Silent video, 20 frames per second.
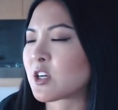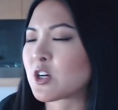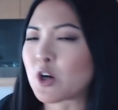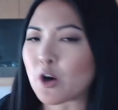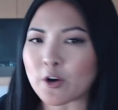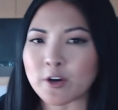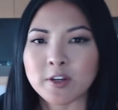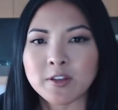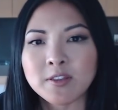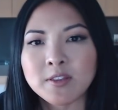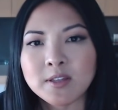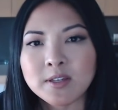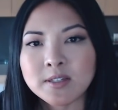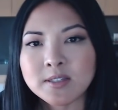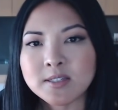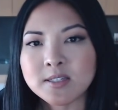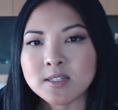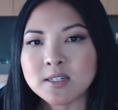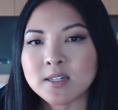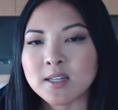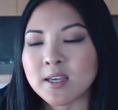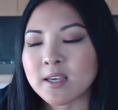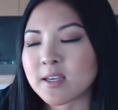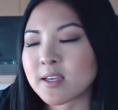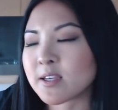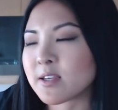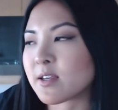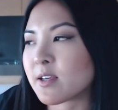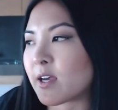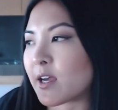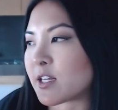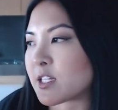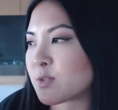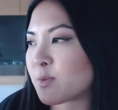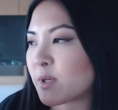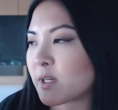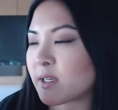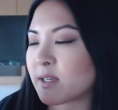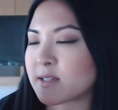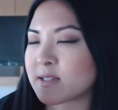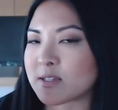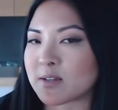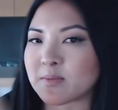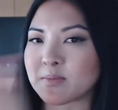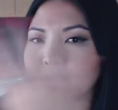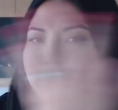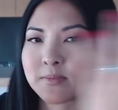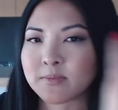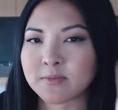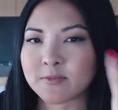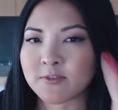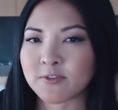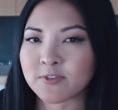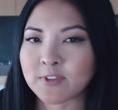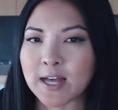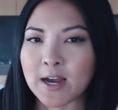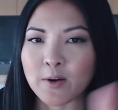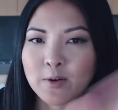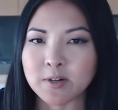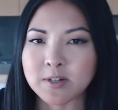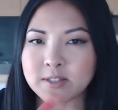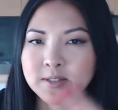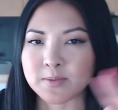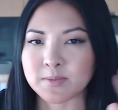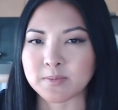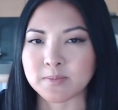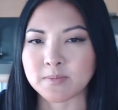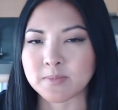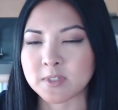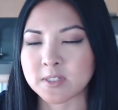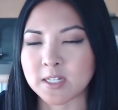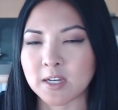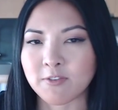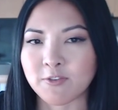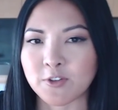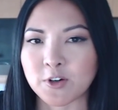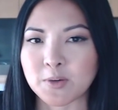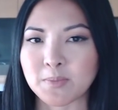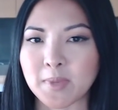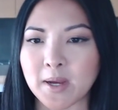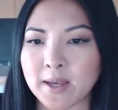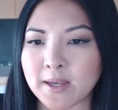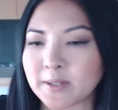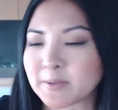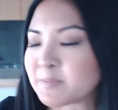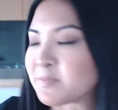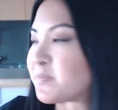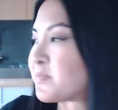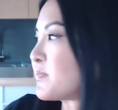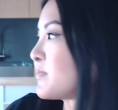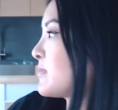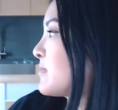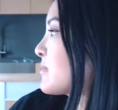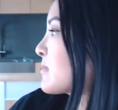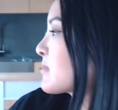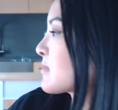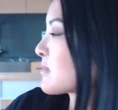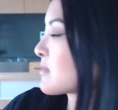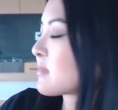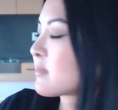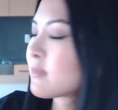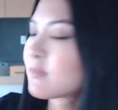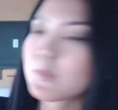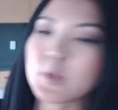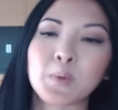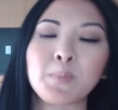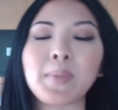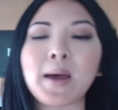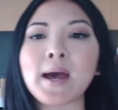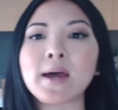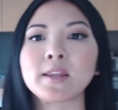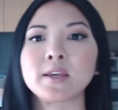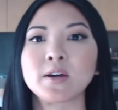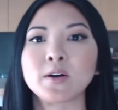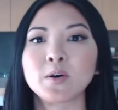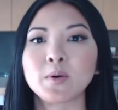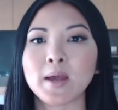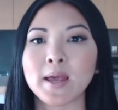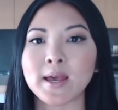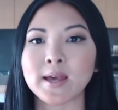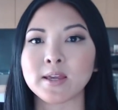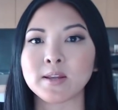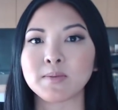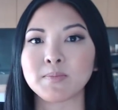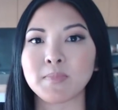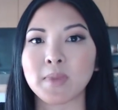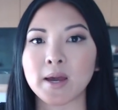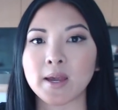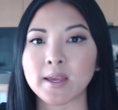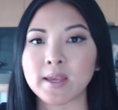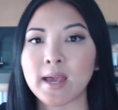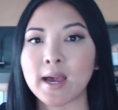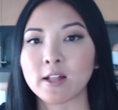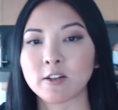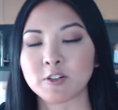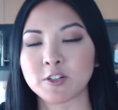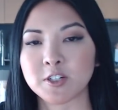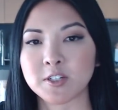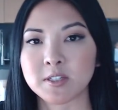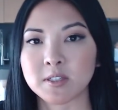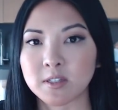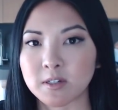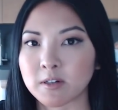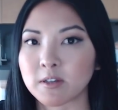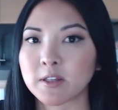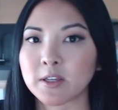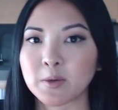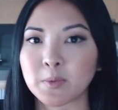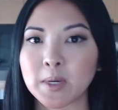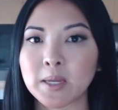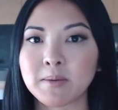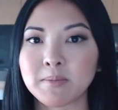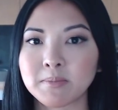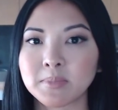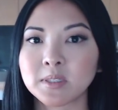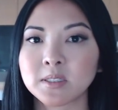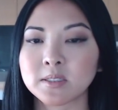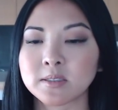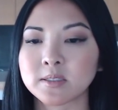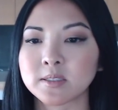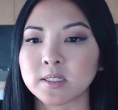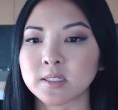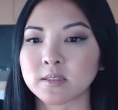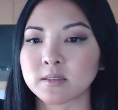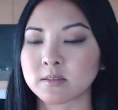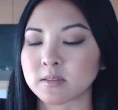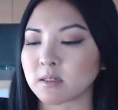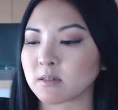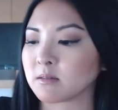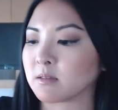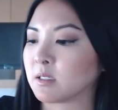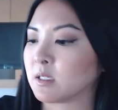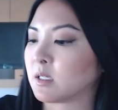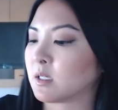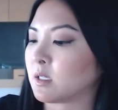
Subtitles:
garden things today. I just want to get some flowers and stuff for my patio, and my allergies literally went ballistic. So